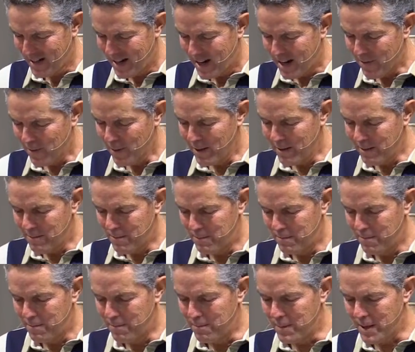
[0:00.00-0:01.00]
Every
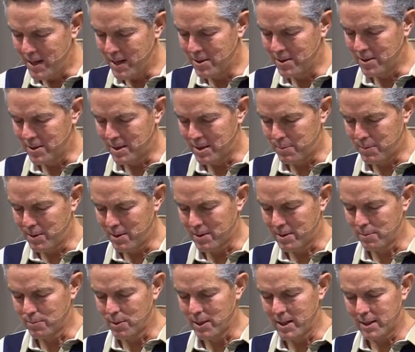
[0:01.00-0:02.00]
major
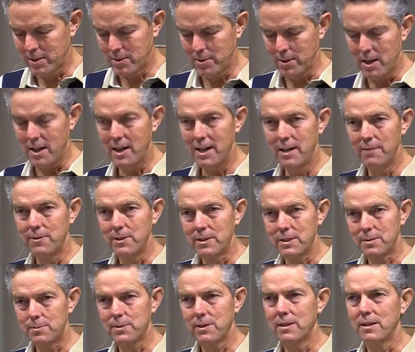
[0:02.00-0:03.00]
spiritual breakthrough I have
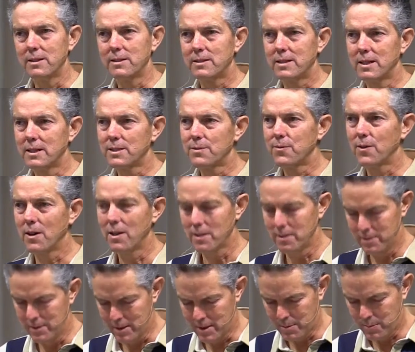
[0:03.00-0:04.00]
experienced has
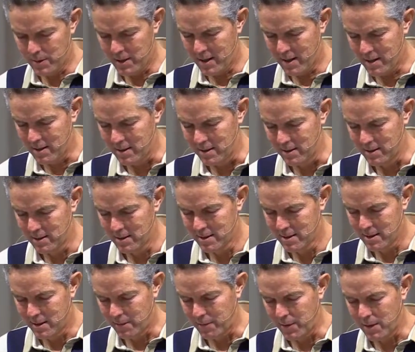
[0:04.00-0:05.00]
followed this pattern.
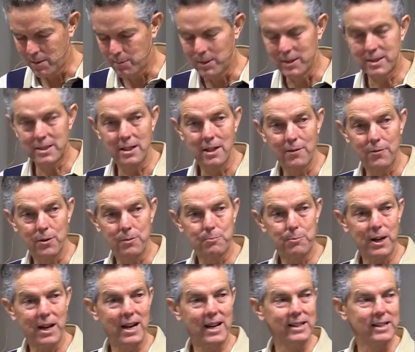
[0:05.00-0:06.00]
I found myself in
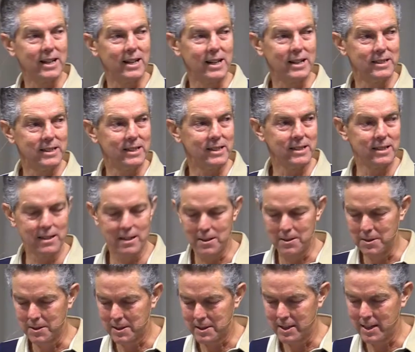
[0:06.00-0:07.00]
pain that I didn't
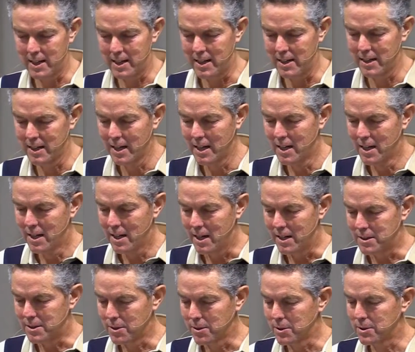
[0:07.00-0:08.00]
understand.
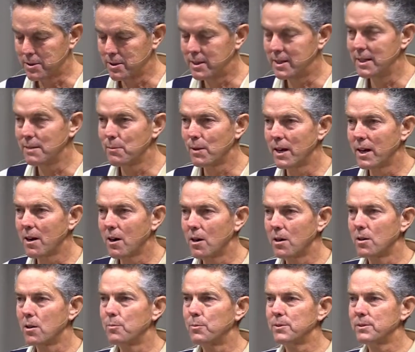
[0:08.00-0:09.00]
I chose to keep my
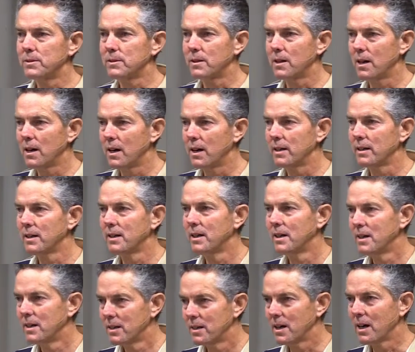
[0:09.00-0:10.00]
heart open to God.
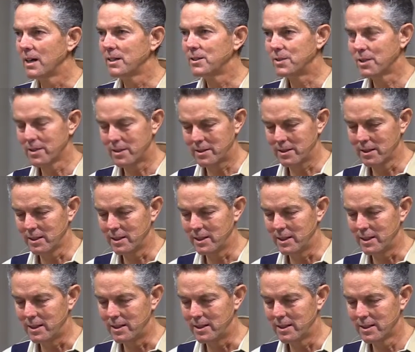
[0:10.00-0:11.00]
God took the
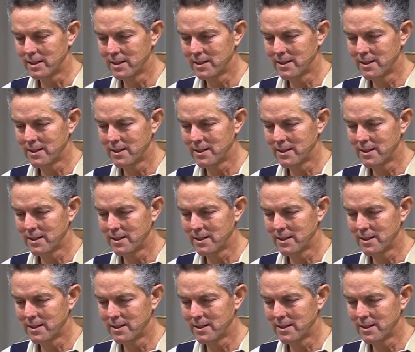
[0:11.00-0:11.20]
lead.